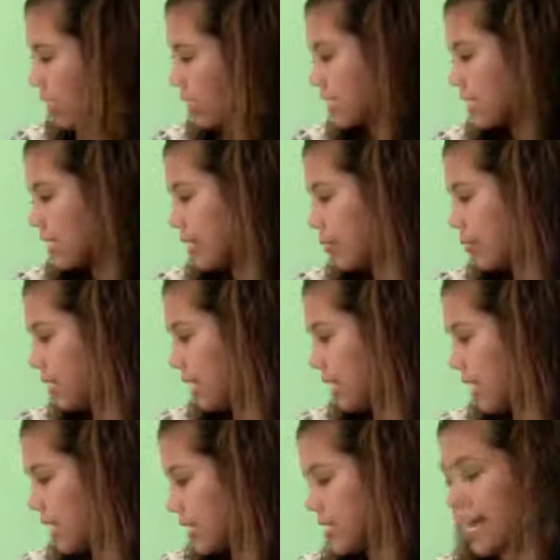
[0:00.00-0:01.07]
the same
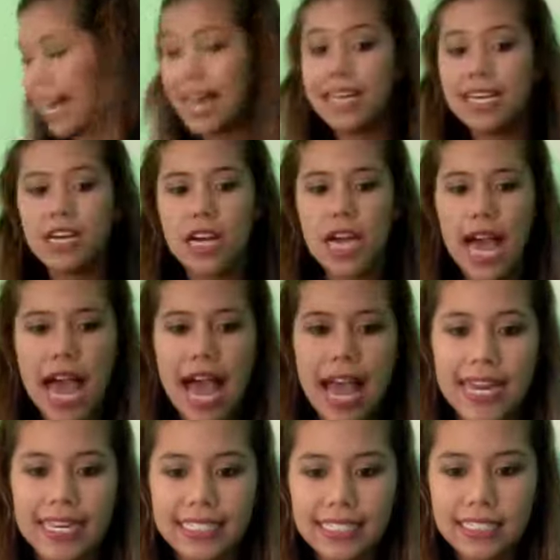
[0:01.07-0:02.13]
day as that,
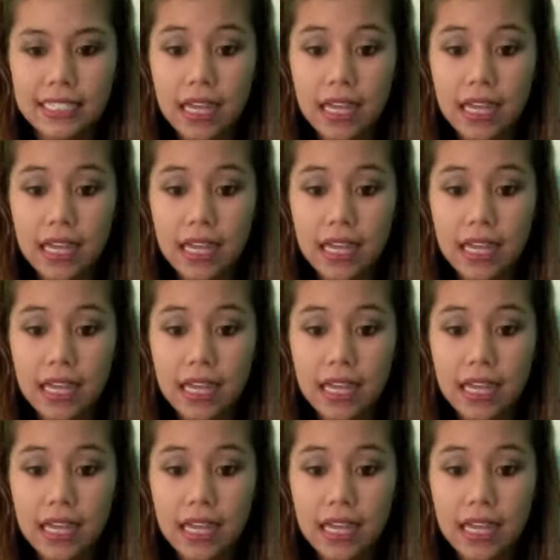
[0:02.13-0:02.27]
and